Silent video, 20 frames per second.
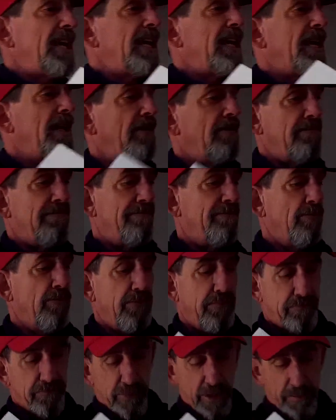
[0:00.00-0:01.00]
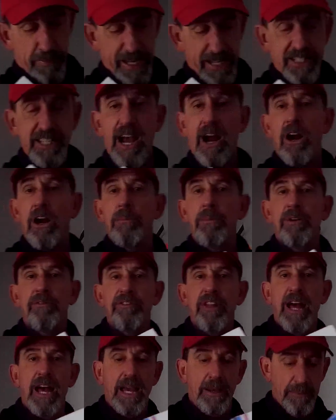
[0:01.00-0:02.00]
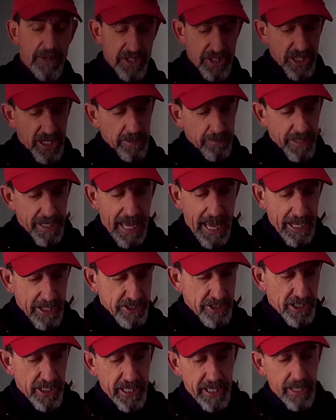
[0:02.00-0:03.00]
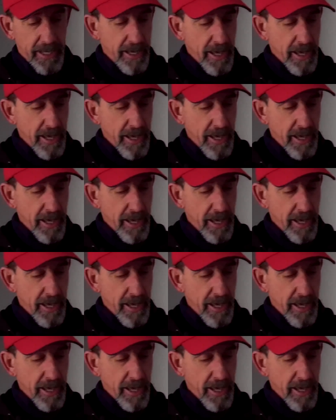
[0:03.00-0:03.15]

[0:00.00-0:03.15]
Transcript: and would be a terrible flying machine, but actually